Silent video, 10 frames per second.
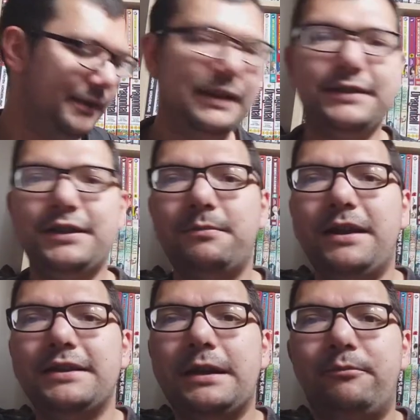Next up
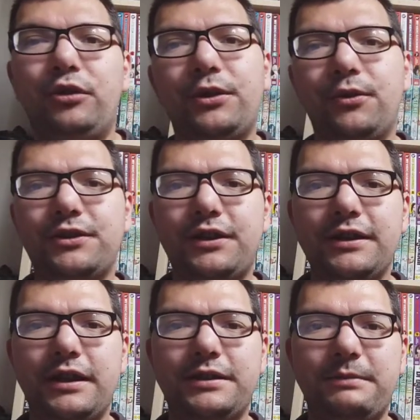is a pre-order
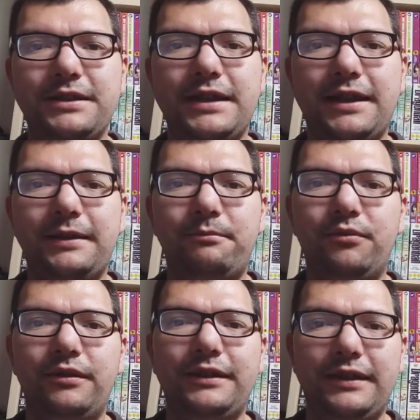and my second
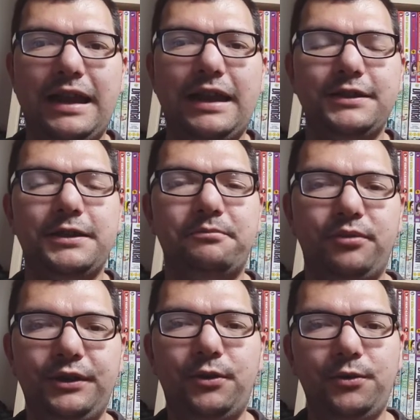and last
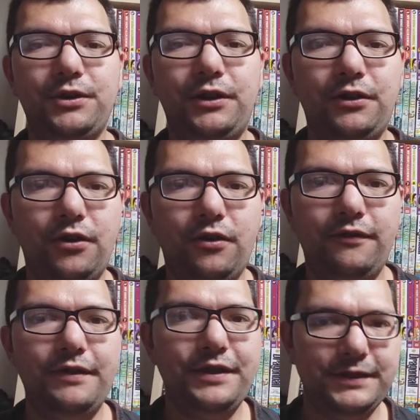pre-order
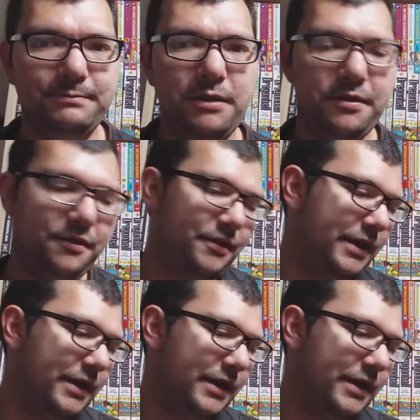of this month